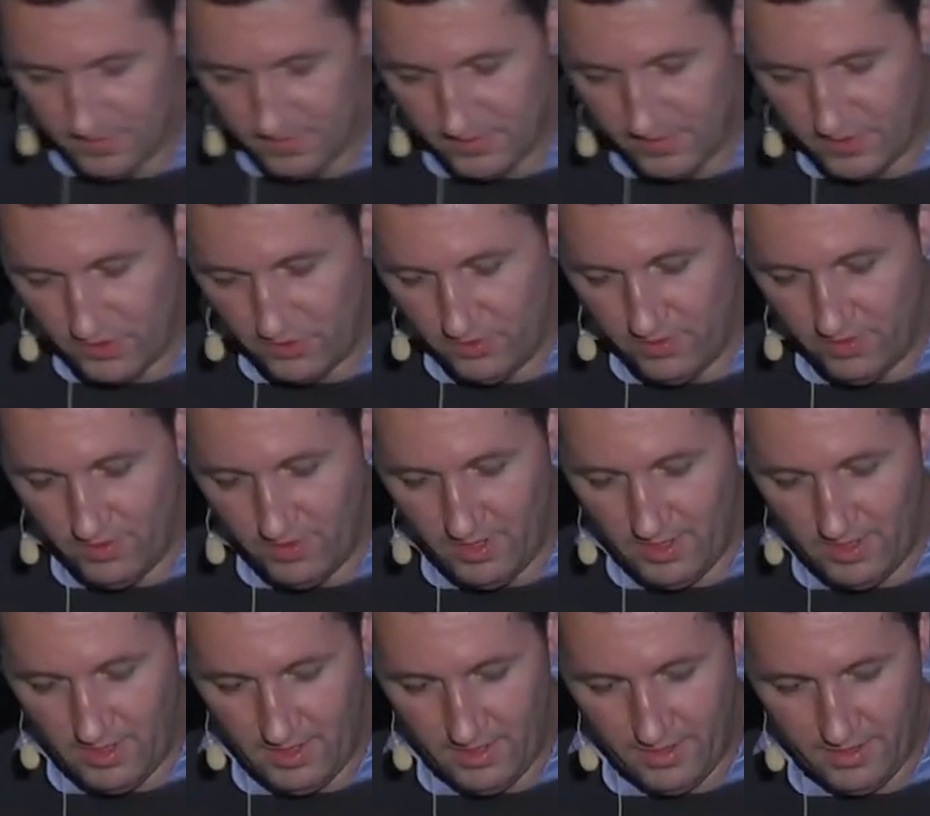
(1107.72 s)

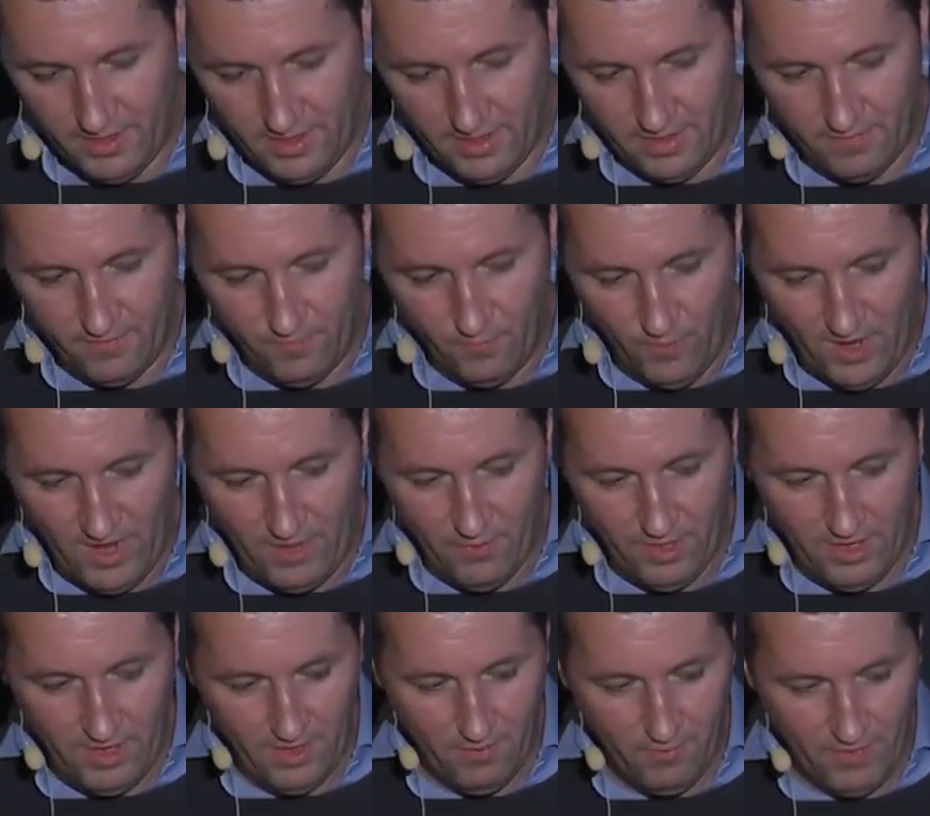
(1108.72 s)
So I think why
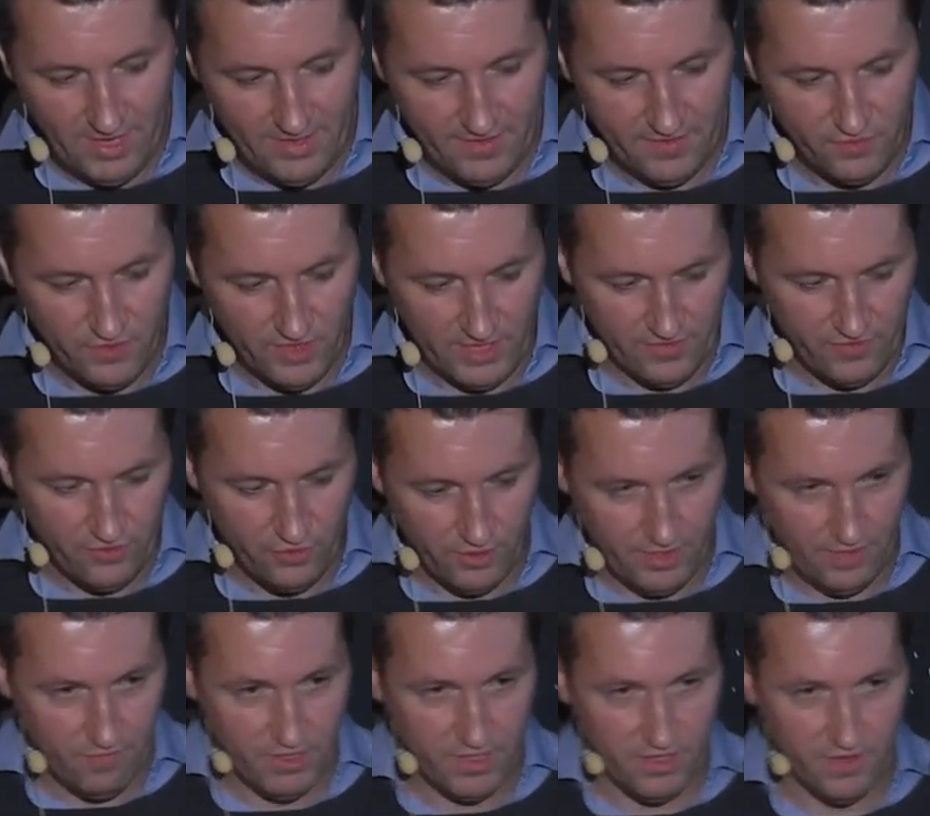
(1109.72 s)
it isn't actually on
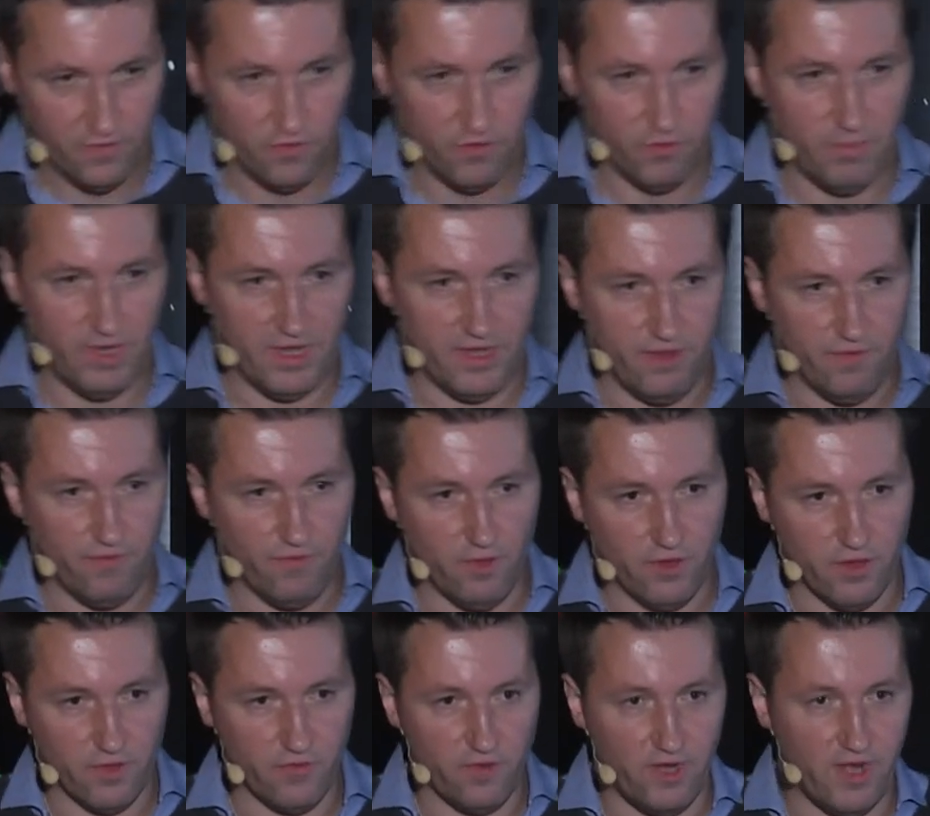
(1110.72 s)
every distro by
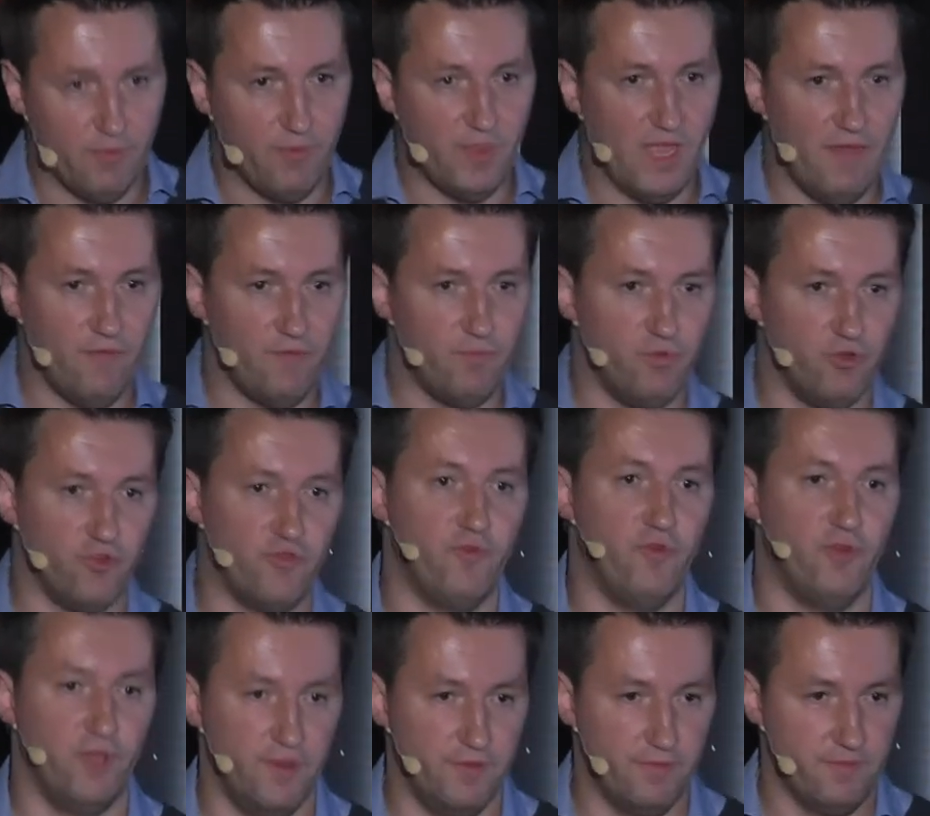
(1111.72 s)
default is right. We haven't pushed
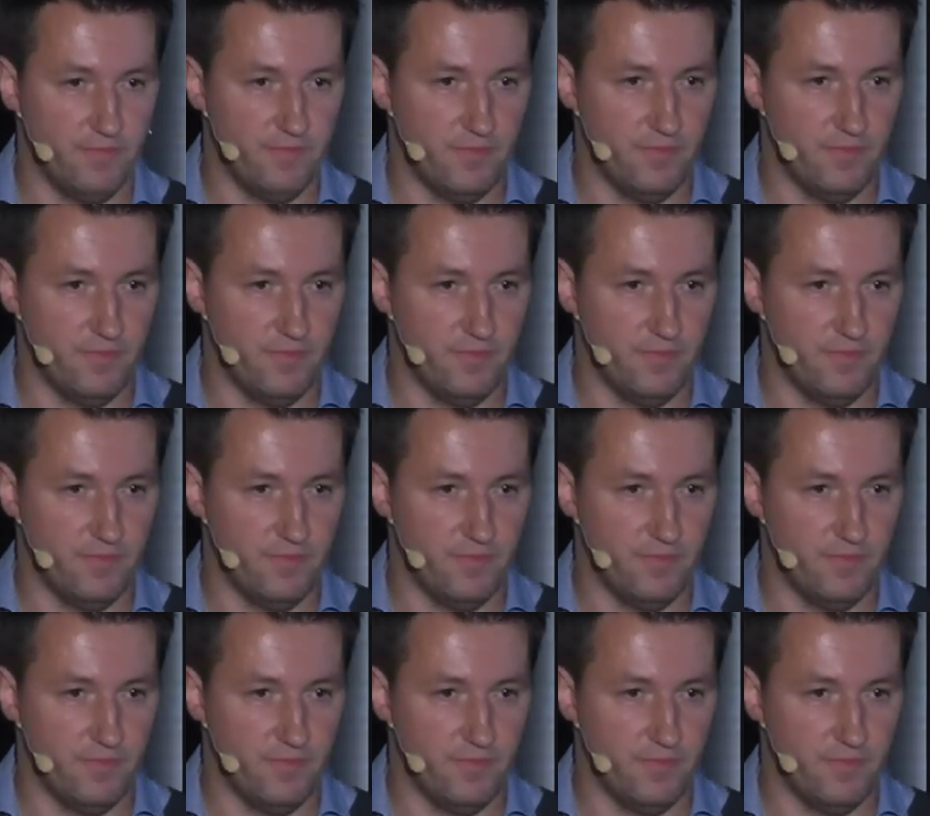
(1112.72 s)
for it.